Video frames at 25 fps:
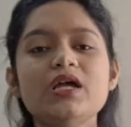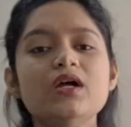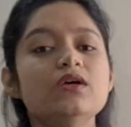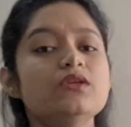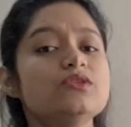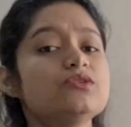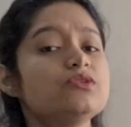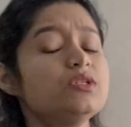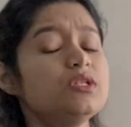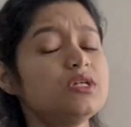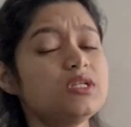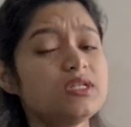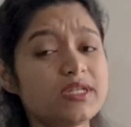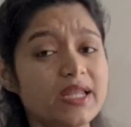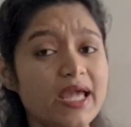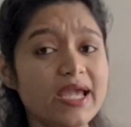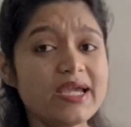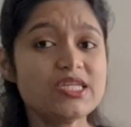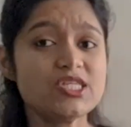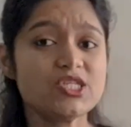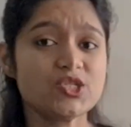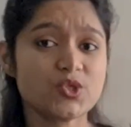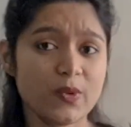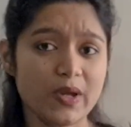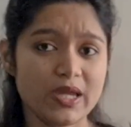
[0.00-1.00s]
So the
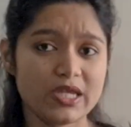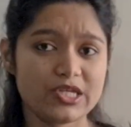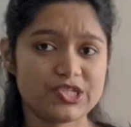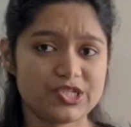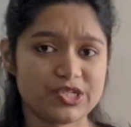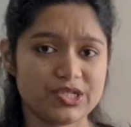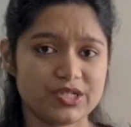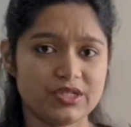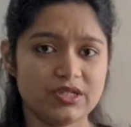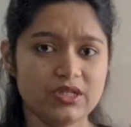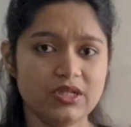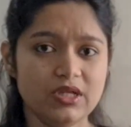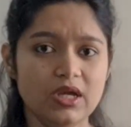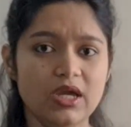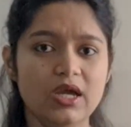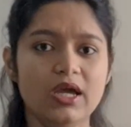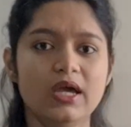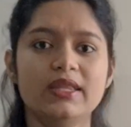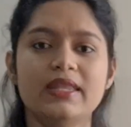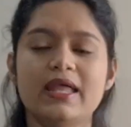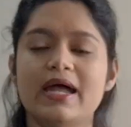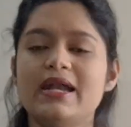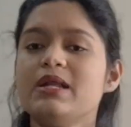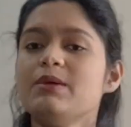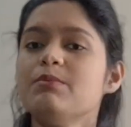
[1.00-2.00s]
next question
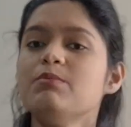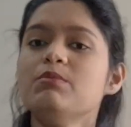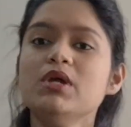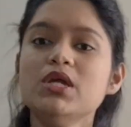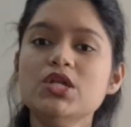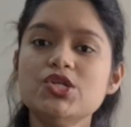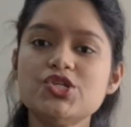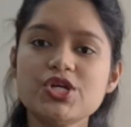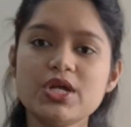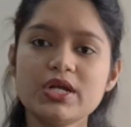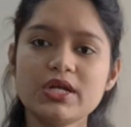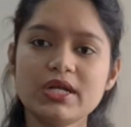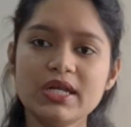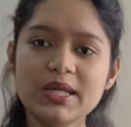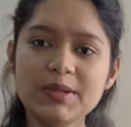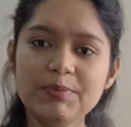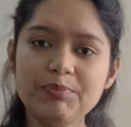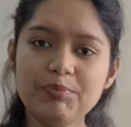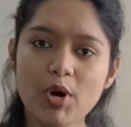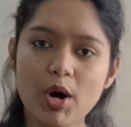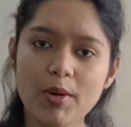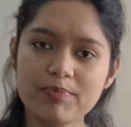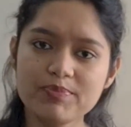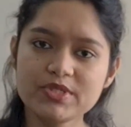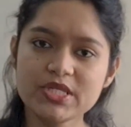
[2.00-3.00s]
that immediately
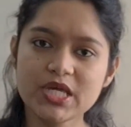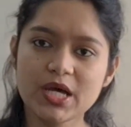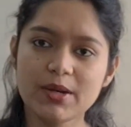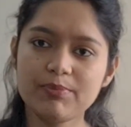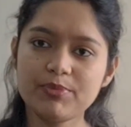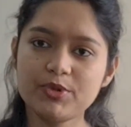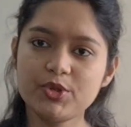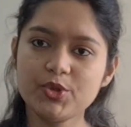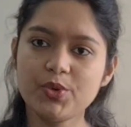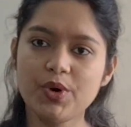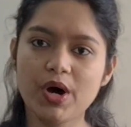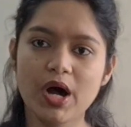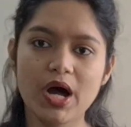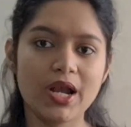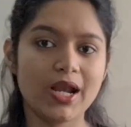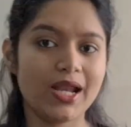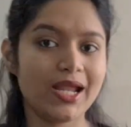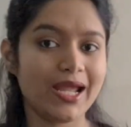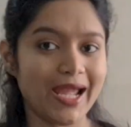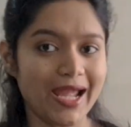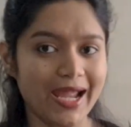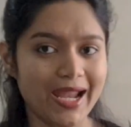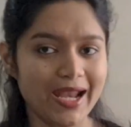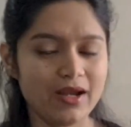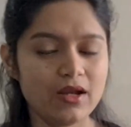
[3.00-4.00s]
pops up to our
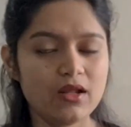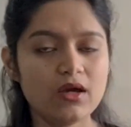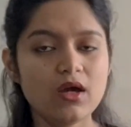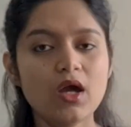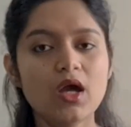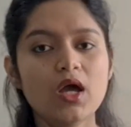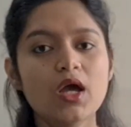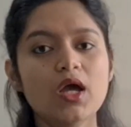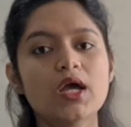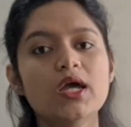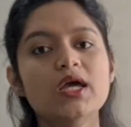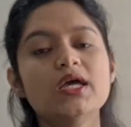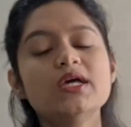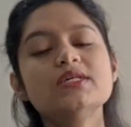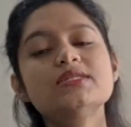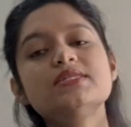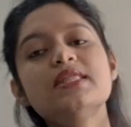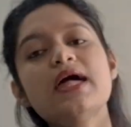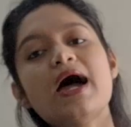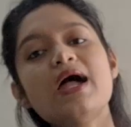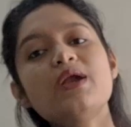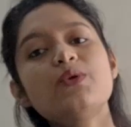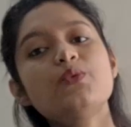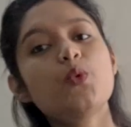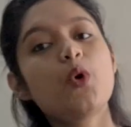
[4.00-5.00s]
head is
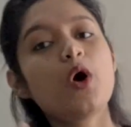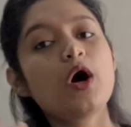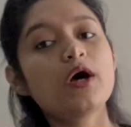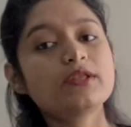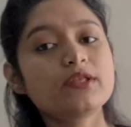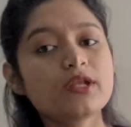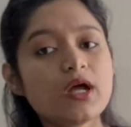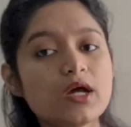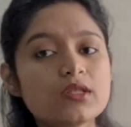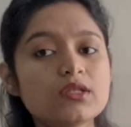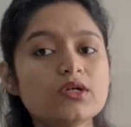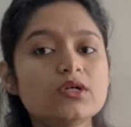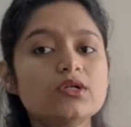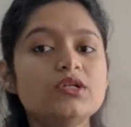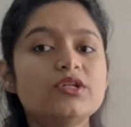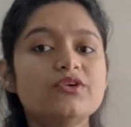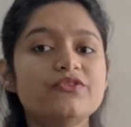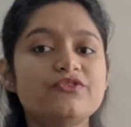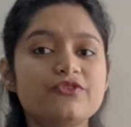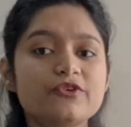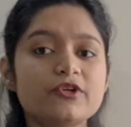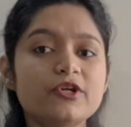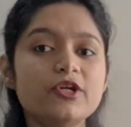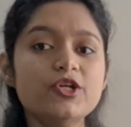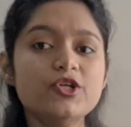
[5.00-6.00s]
that what are the
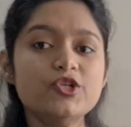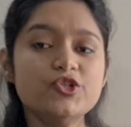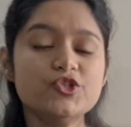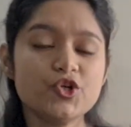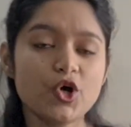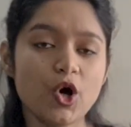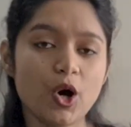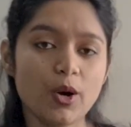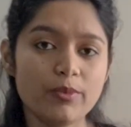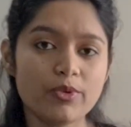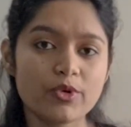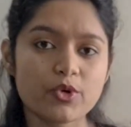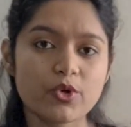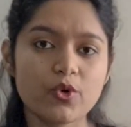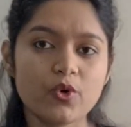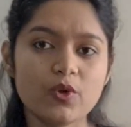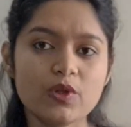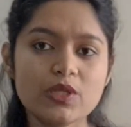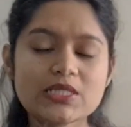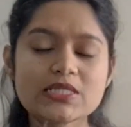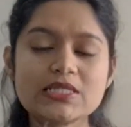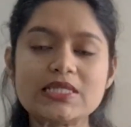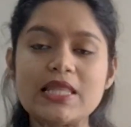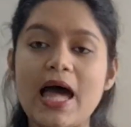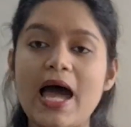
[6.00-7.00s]
different job
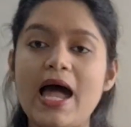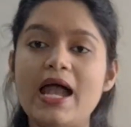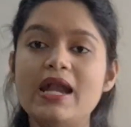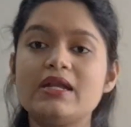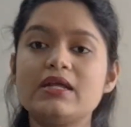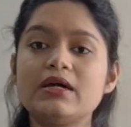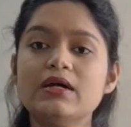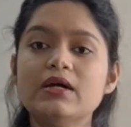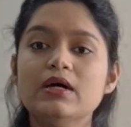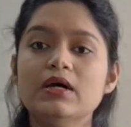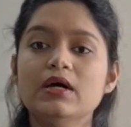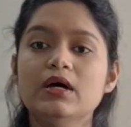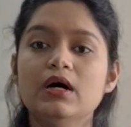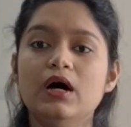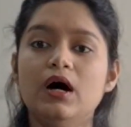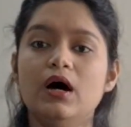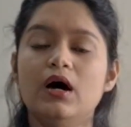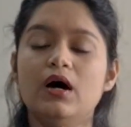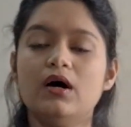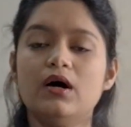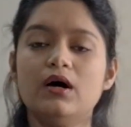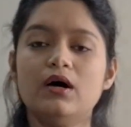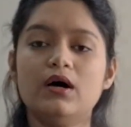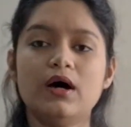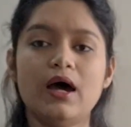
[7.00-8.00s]
roles that
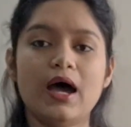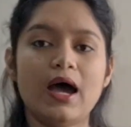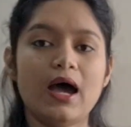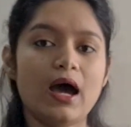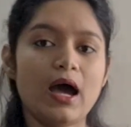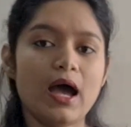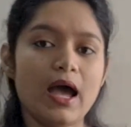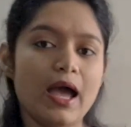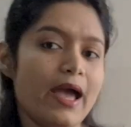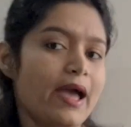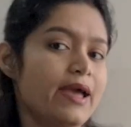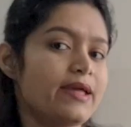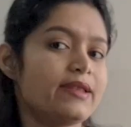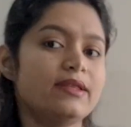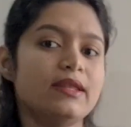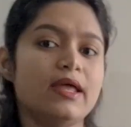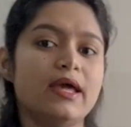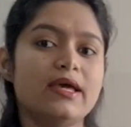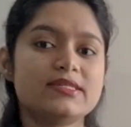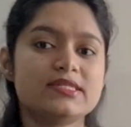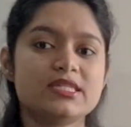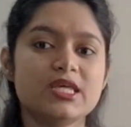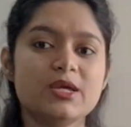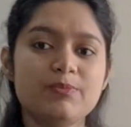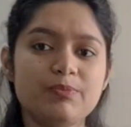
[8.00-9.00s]
uh, an
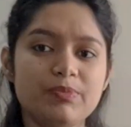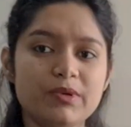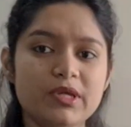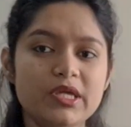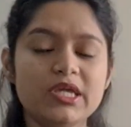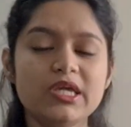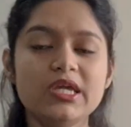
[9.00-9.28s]
SAP